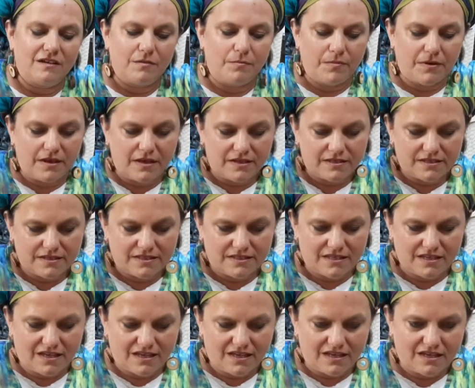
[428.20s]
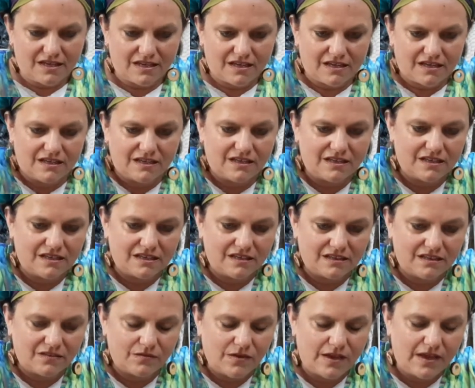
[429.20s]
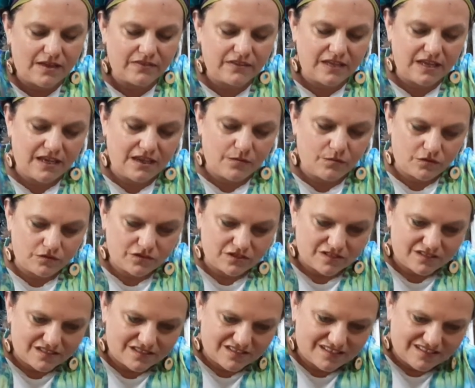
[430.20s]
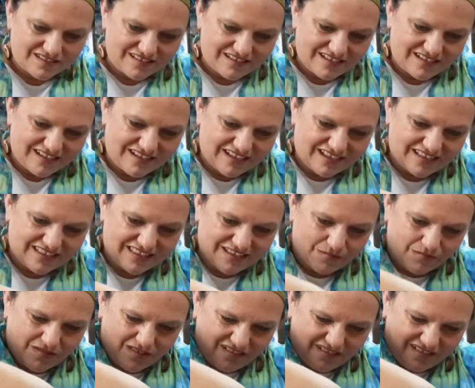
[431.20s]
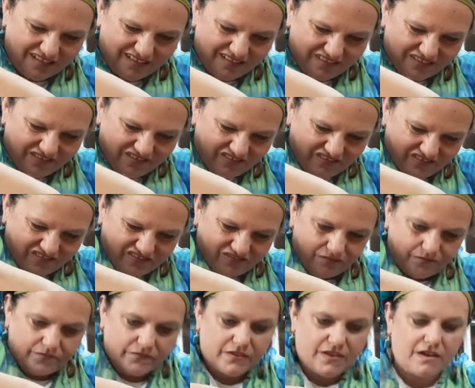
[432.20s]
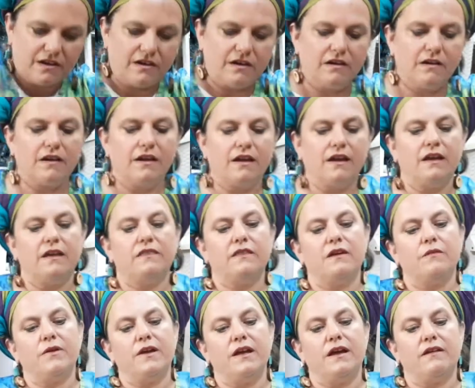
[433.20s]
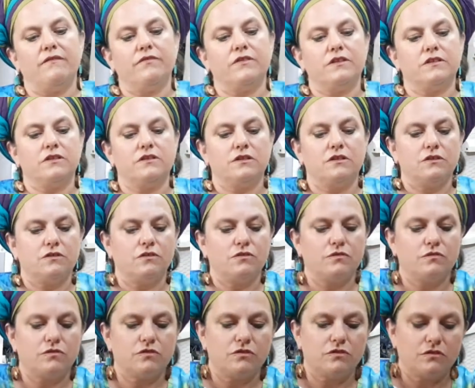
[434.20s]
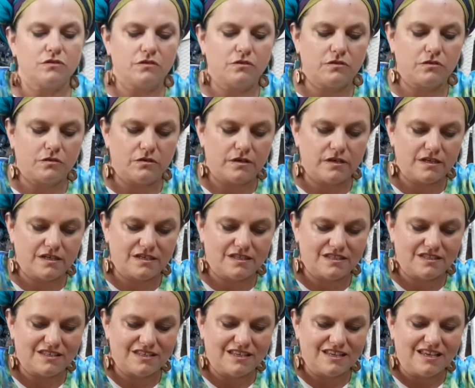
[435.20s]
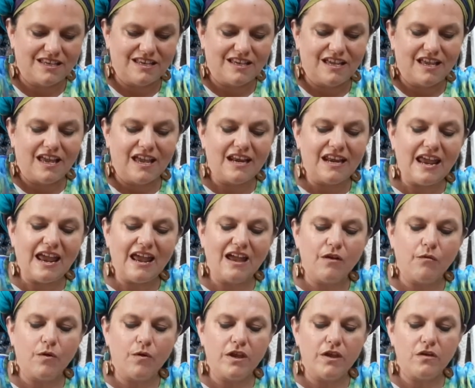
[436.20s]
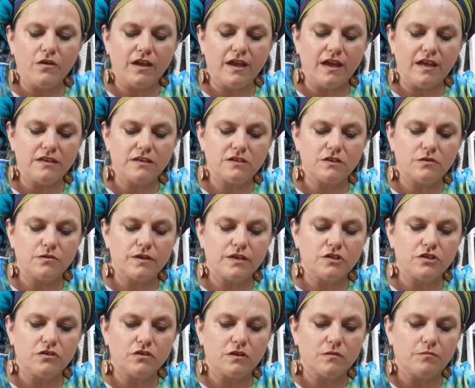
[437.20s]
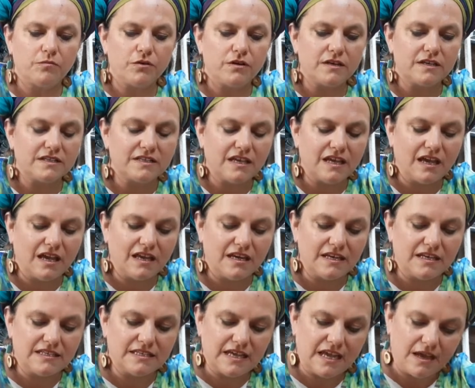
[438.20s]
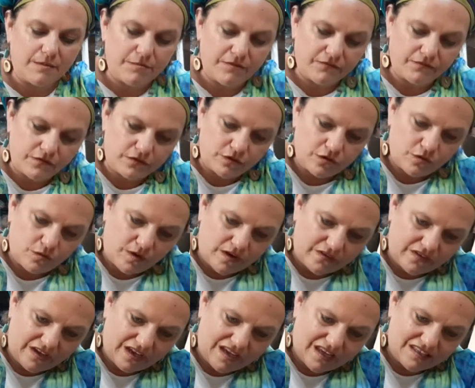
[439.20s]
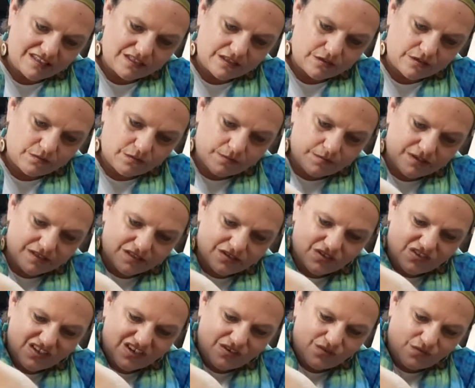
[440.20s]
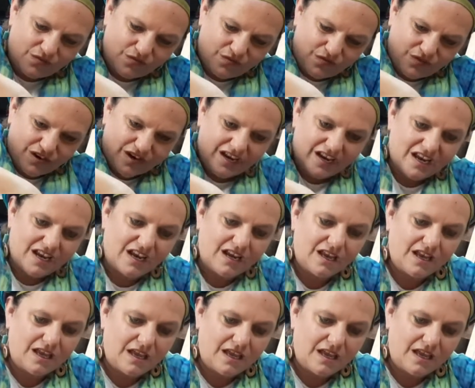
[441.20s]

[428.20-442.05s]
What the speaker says: but at the end we'll just cut them up there. And then we have the 2 turquoise. And what you can do is you can put a tiny dab of glue on the ends of the ribbon so they don't fray.